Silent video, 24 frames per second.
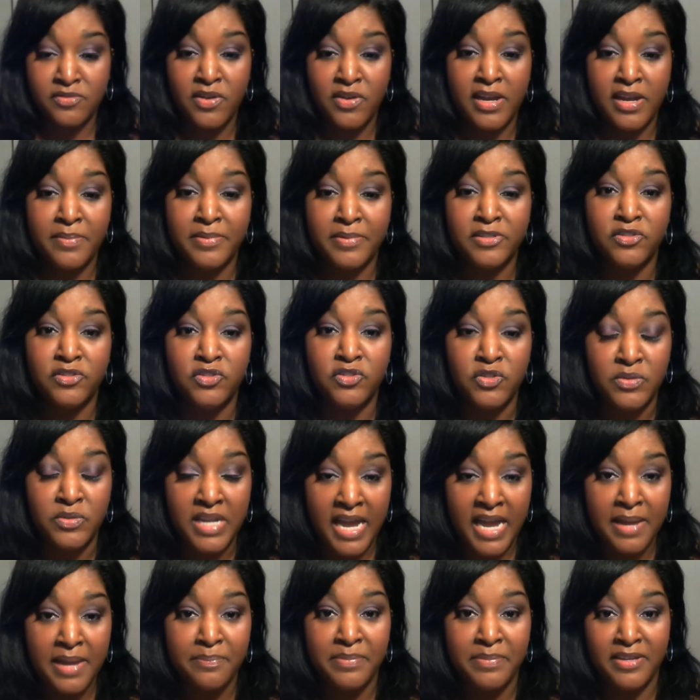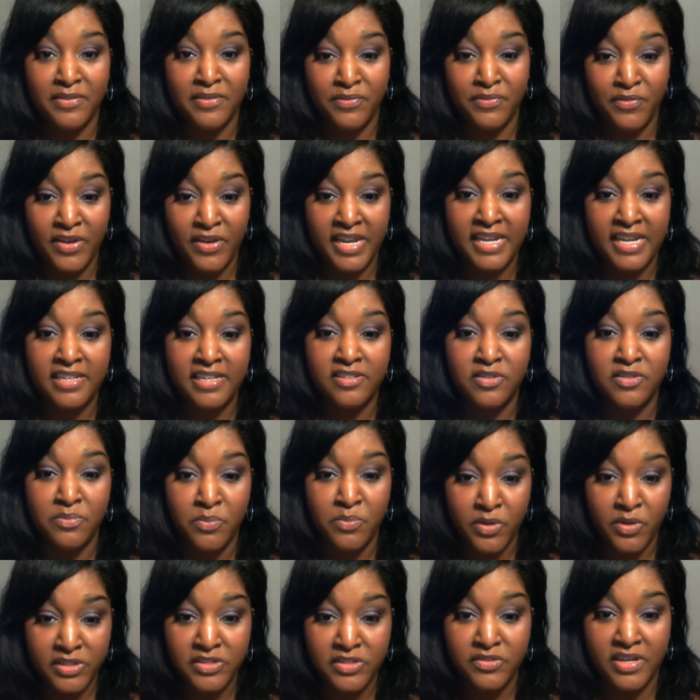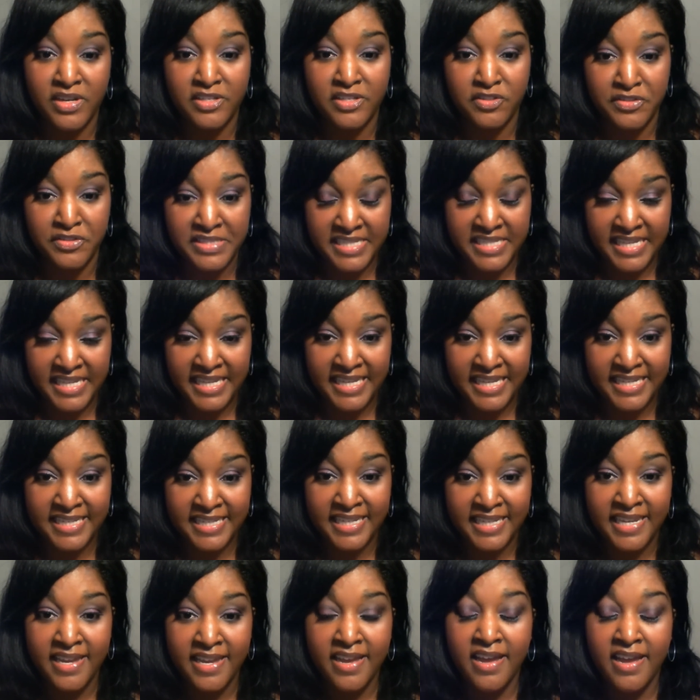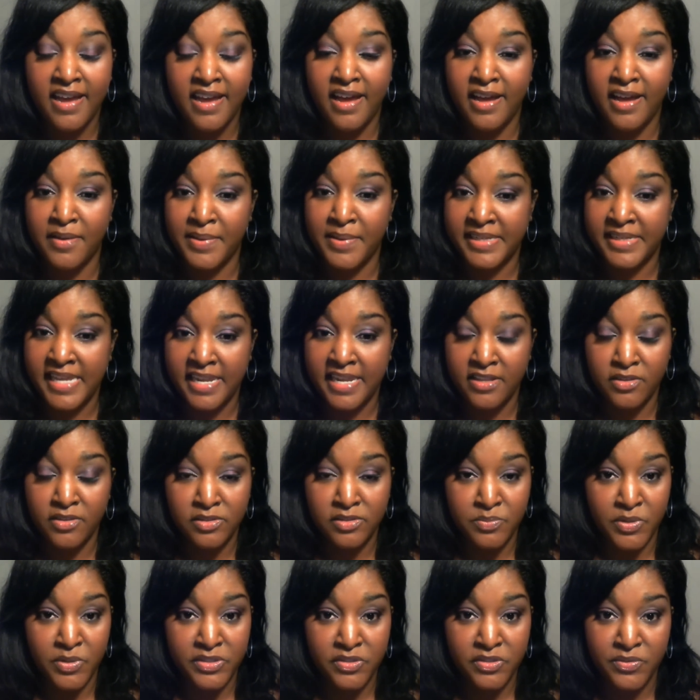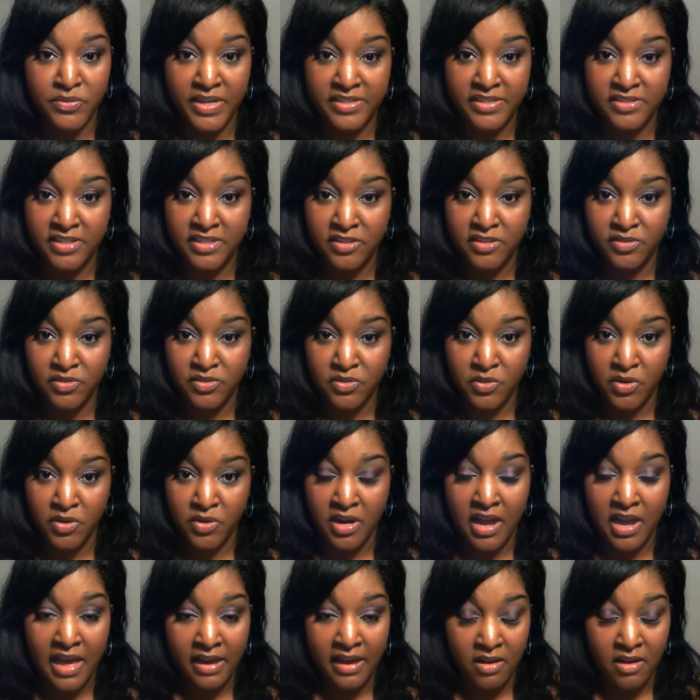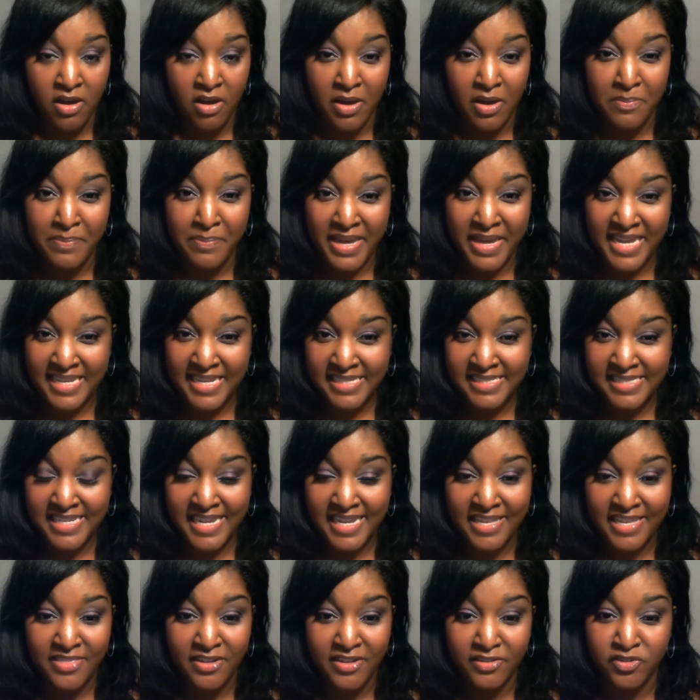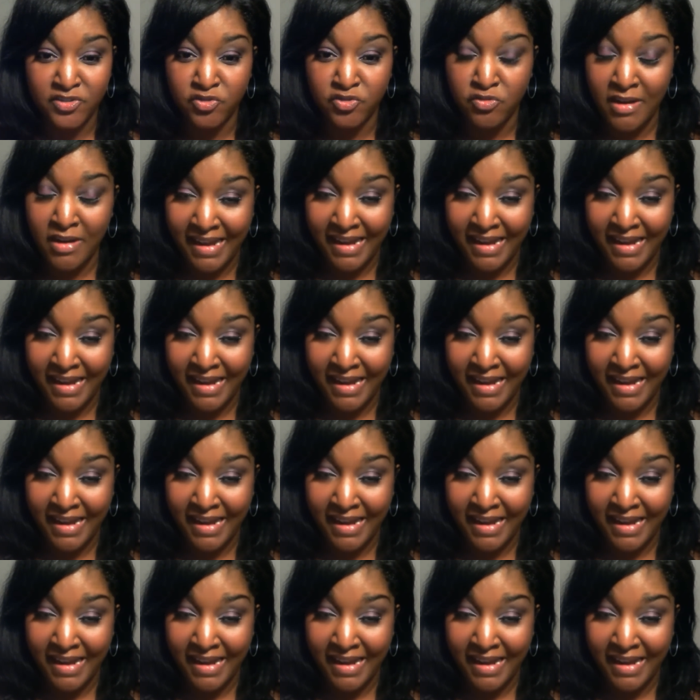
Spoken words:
Use it nightly. My Caucasian subscribers, do not be afraid to moisturize your skin. A lot of those moisturizers at the